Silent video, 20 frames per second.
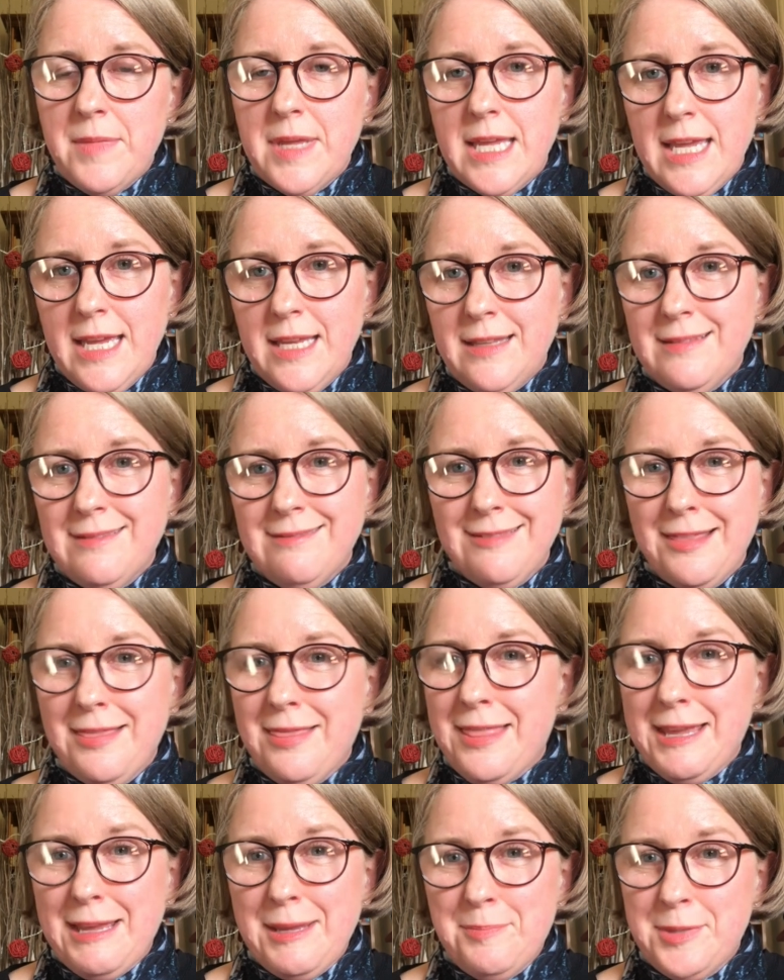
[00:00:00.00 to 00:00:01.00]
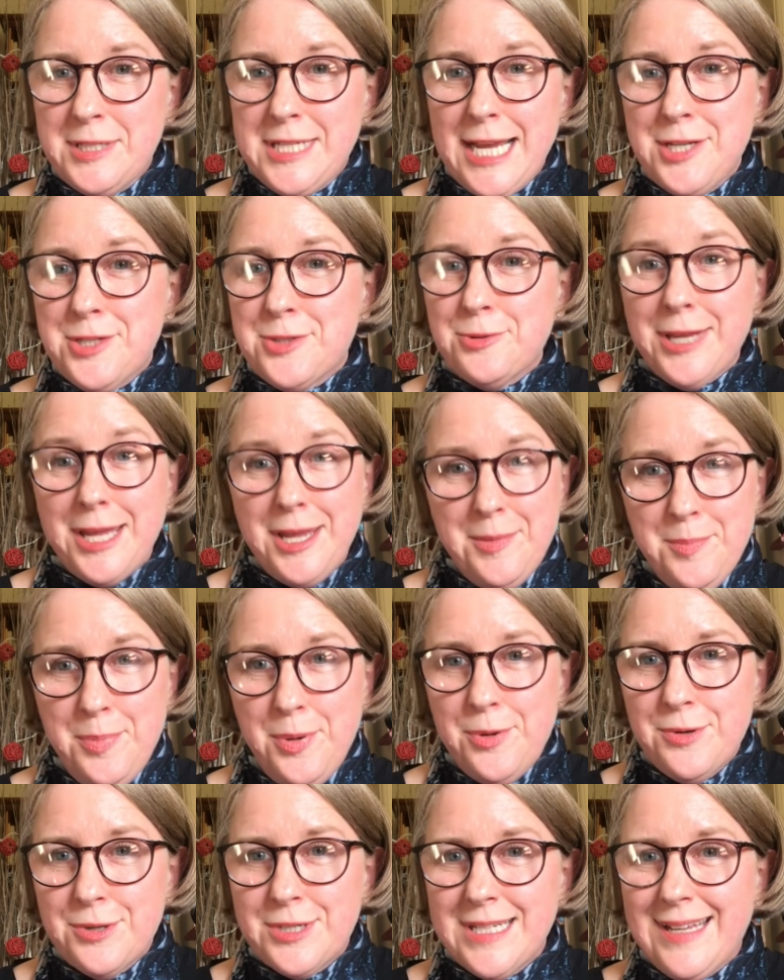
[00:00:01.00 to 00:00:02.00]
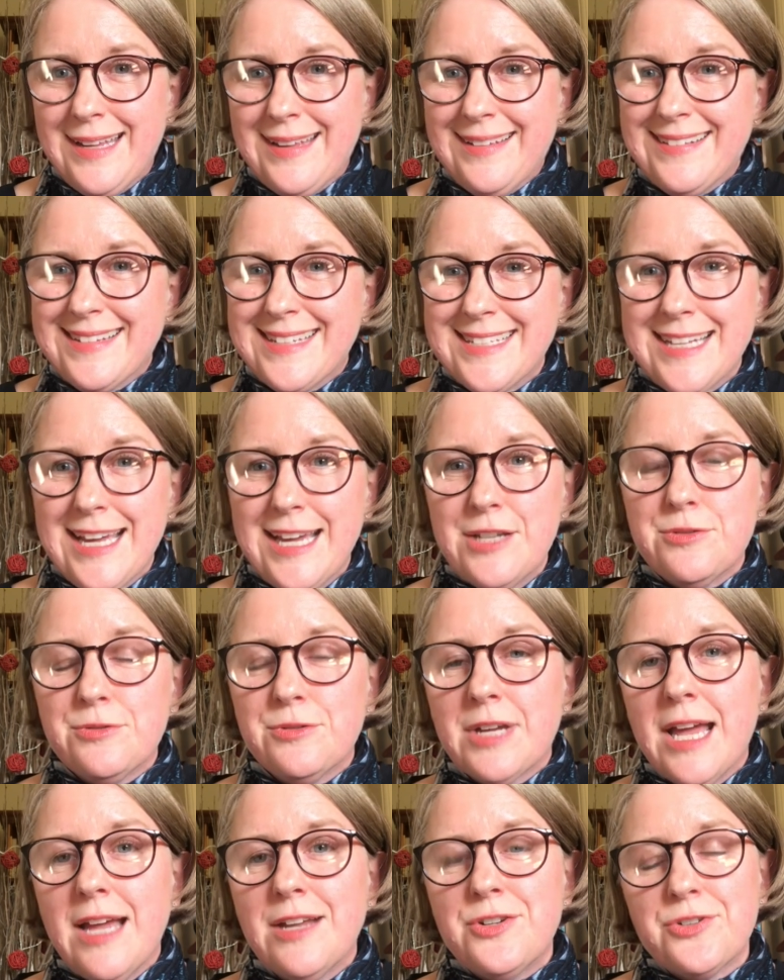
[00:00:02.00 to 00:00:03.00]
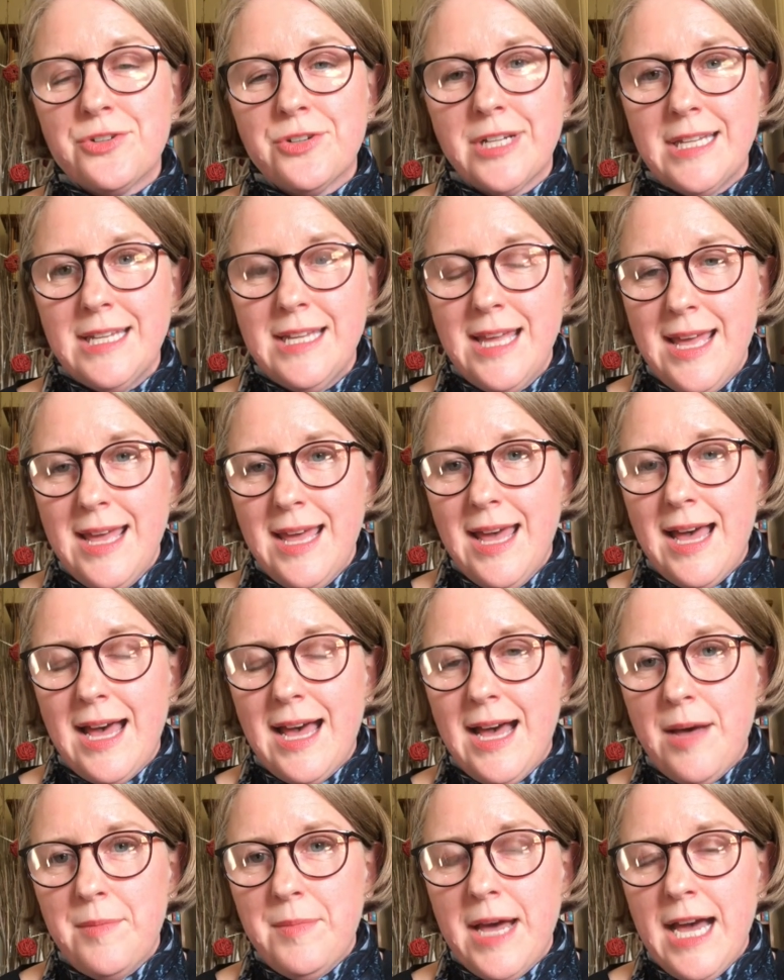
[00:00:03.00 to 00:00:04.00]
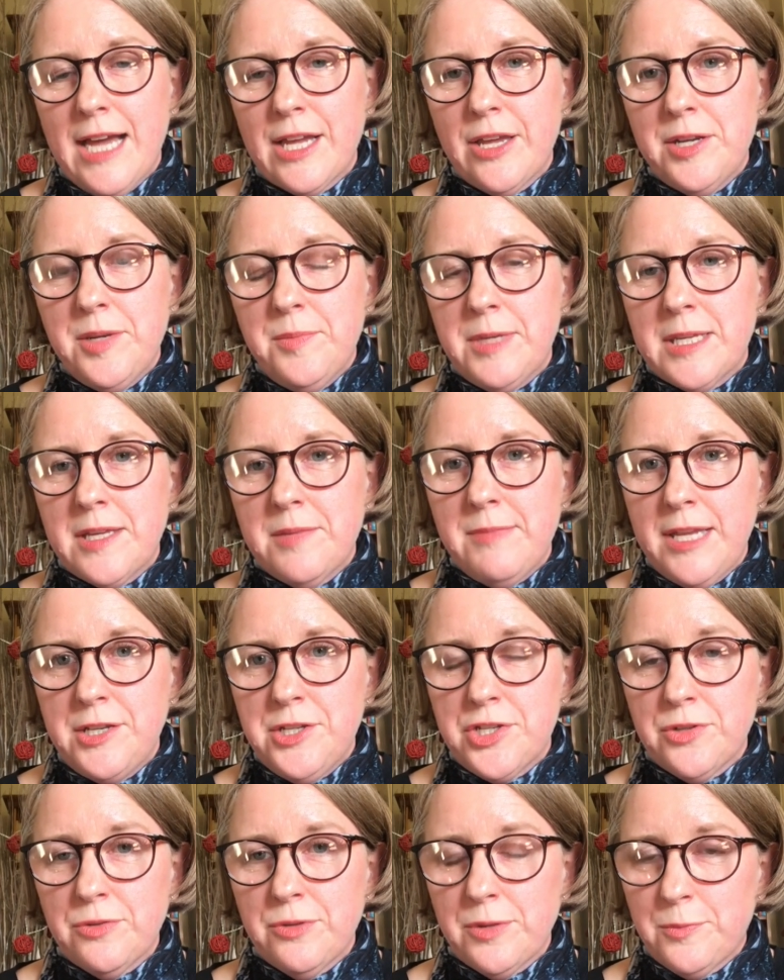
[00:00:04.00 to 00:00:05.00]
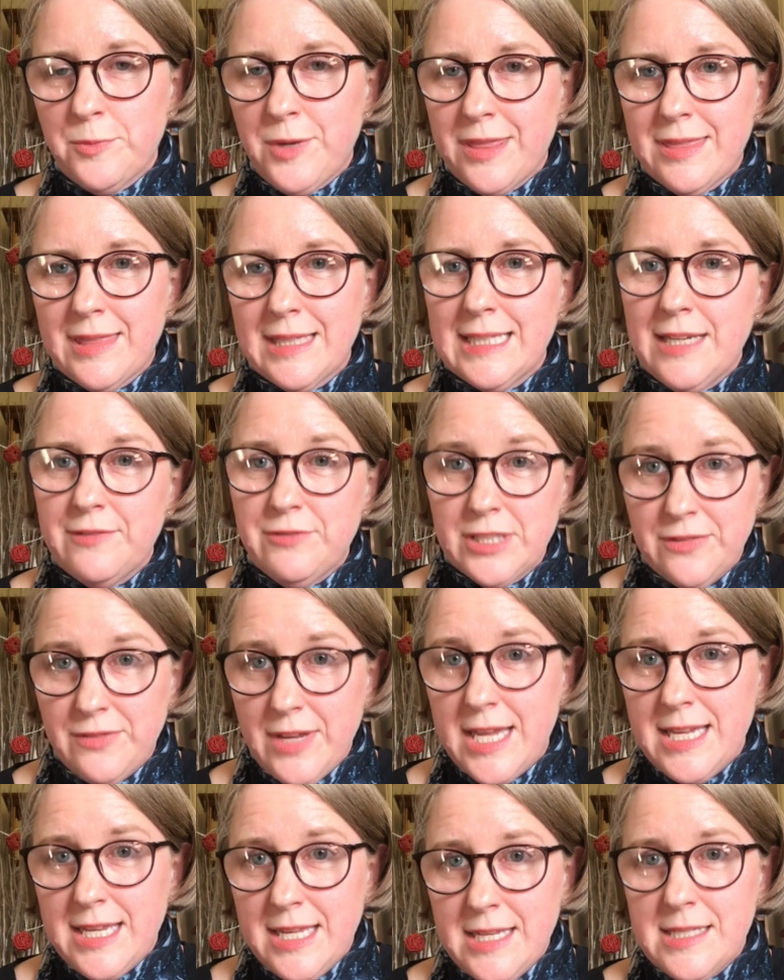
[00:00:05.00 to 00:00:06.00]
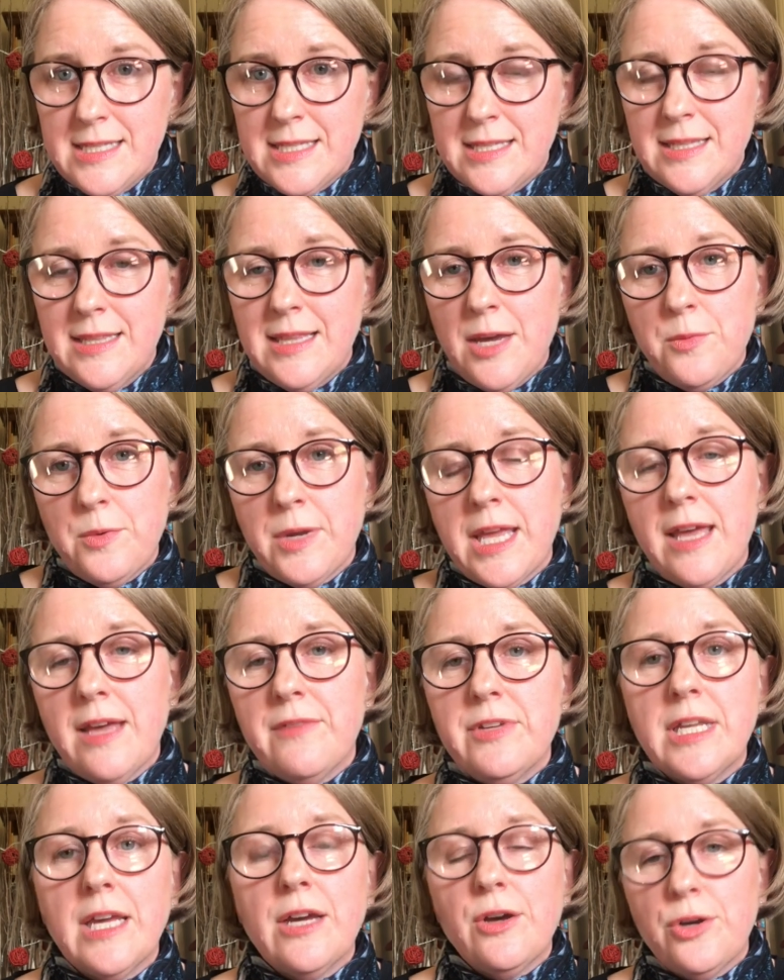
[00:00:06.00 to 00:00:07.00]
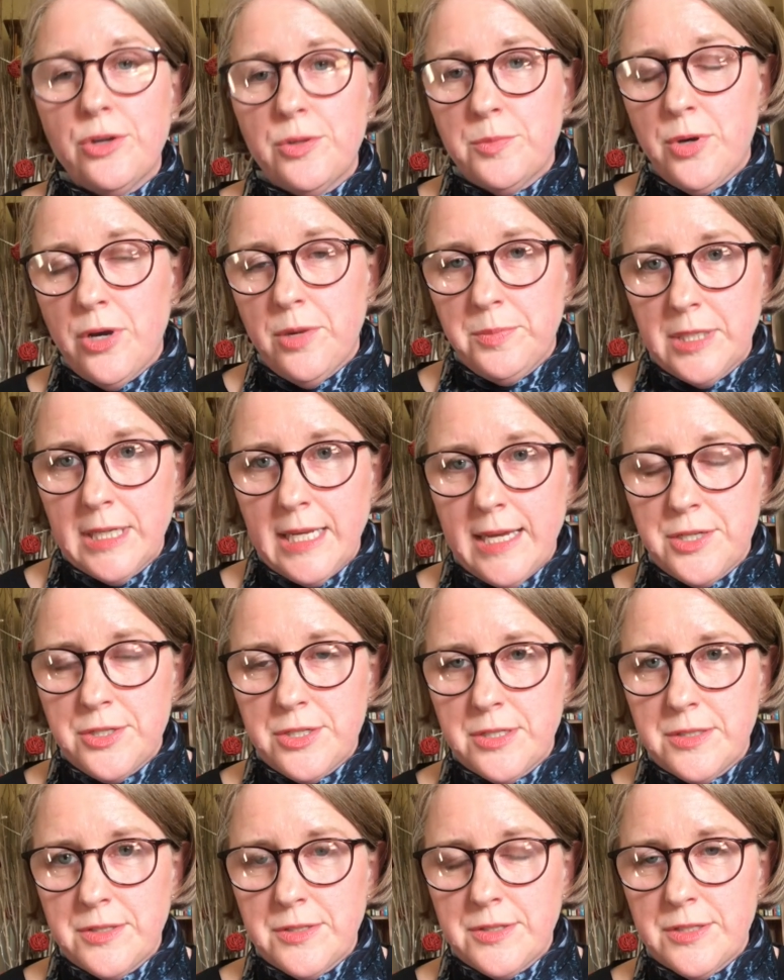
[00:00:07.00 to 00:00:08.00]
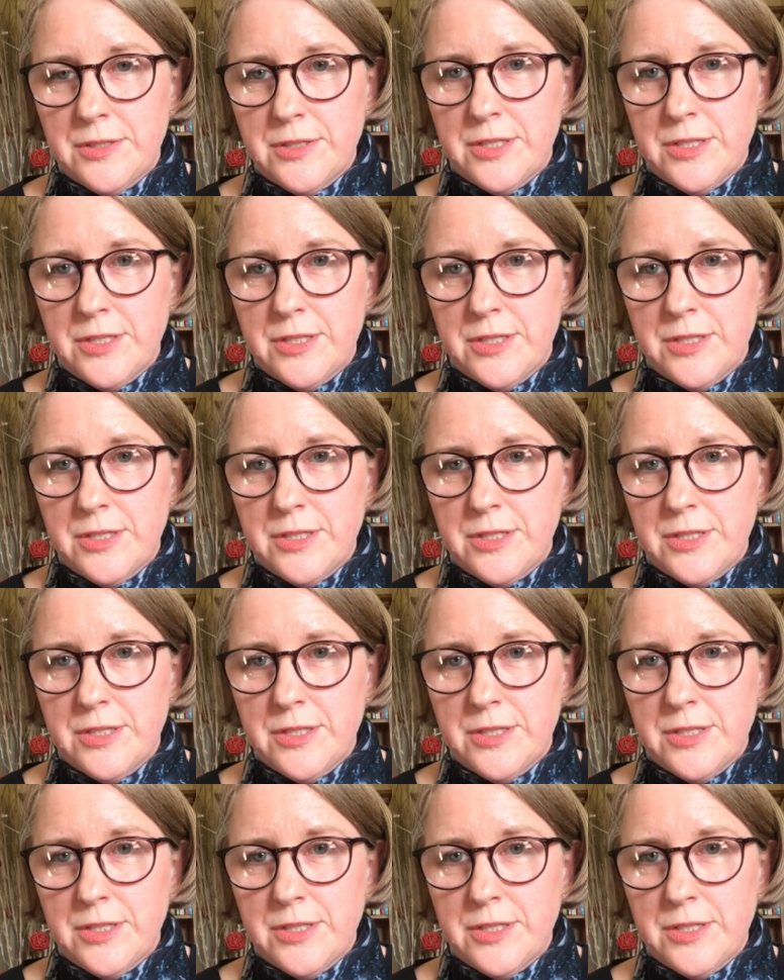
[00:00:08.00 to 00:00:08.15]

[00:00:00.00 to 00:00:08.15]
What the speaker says: in the potential importing state or country are going to be commensurate with the level of ease that we have in our own populations.